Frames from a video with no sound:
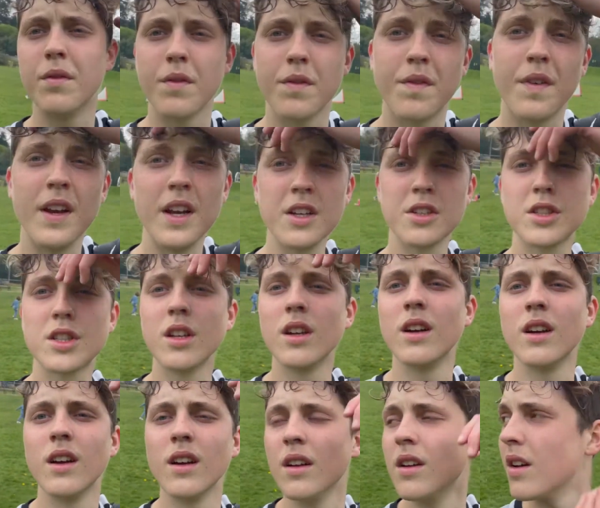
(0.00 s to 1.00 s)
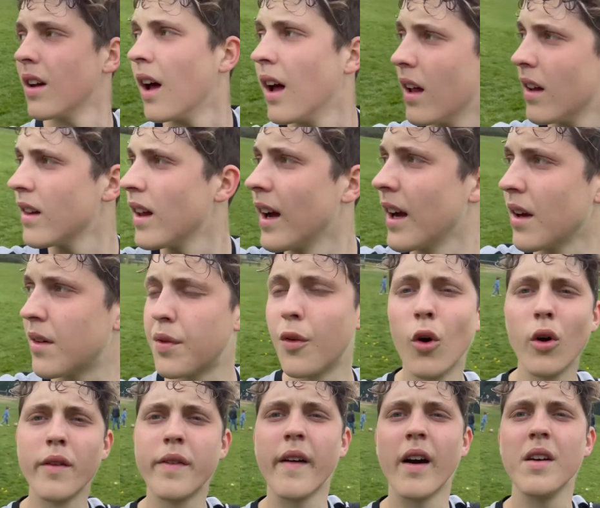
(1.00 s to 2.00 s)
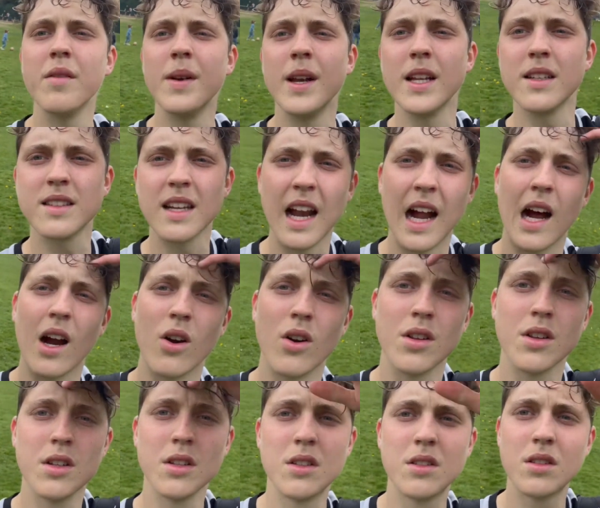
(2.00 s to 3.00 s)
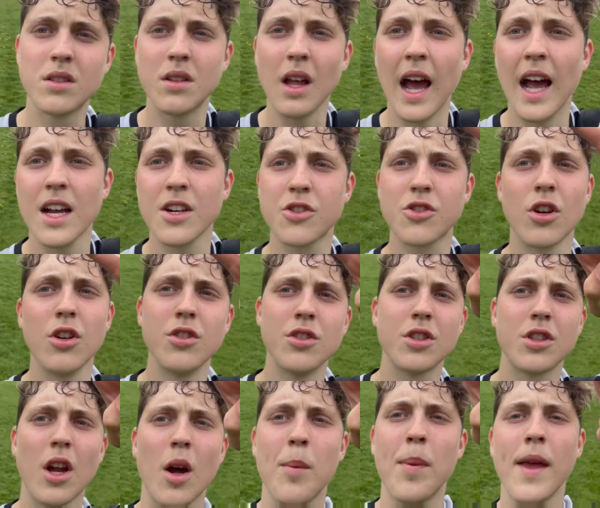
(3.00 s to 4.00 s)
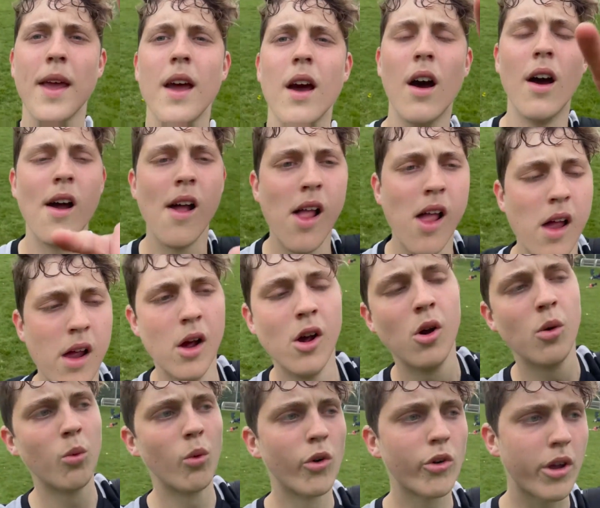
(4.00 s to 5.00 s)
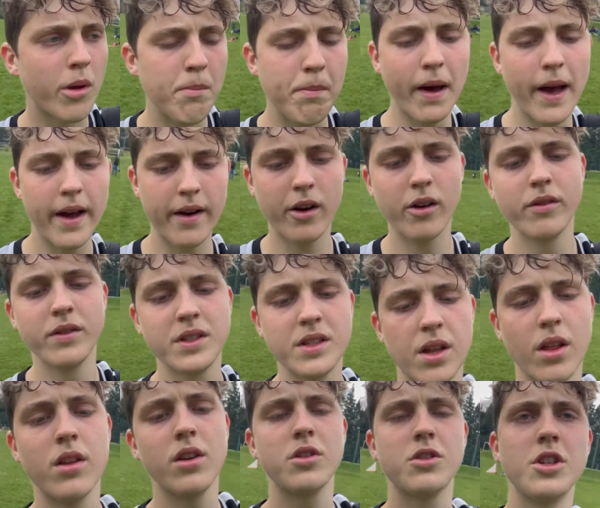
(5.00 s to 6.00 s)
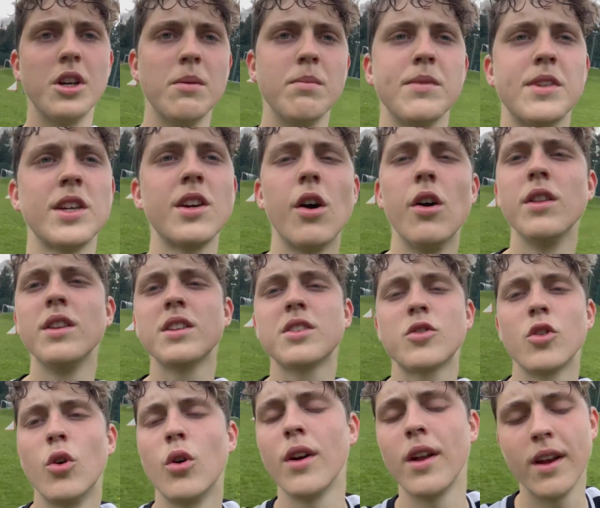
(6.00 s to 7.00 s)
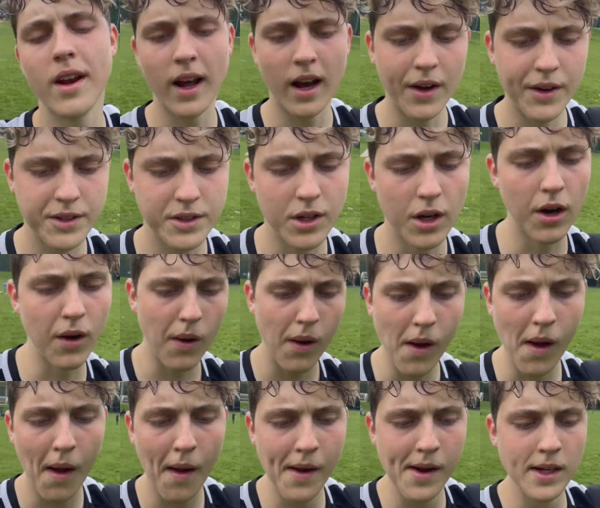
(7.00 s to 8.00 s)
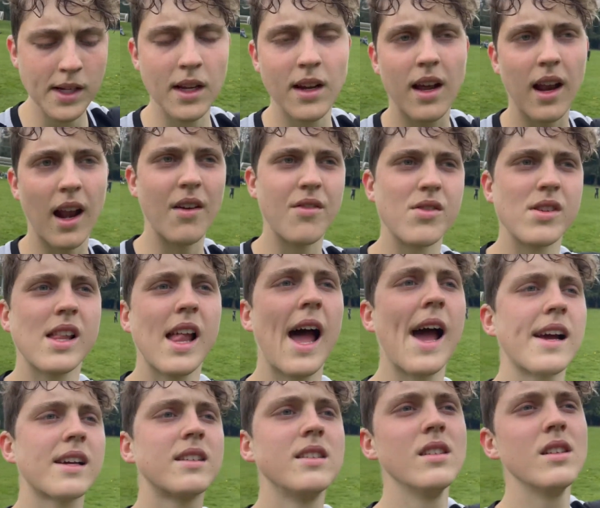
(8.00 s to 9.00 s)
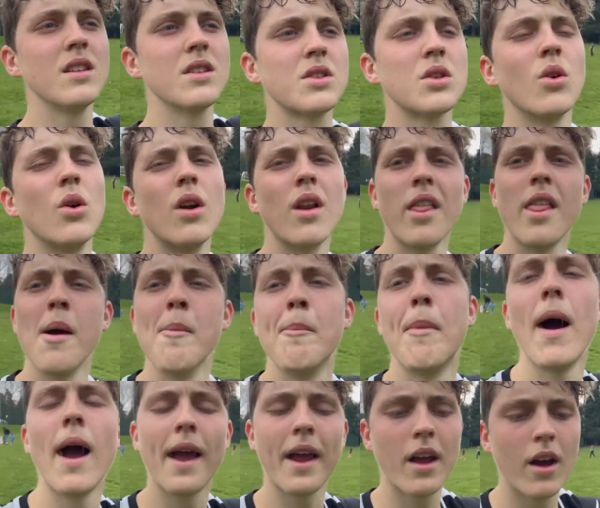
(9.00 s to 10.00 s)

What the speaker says: Finished the like 45 minutes, an hour at the Astro just up here, walking back over to the gym to go in the sauna now. So gonna have a relax in the sauna, then bike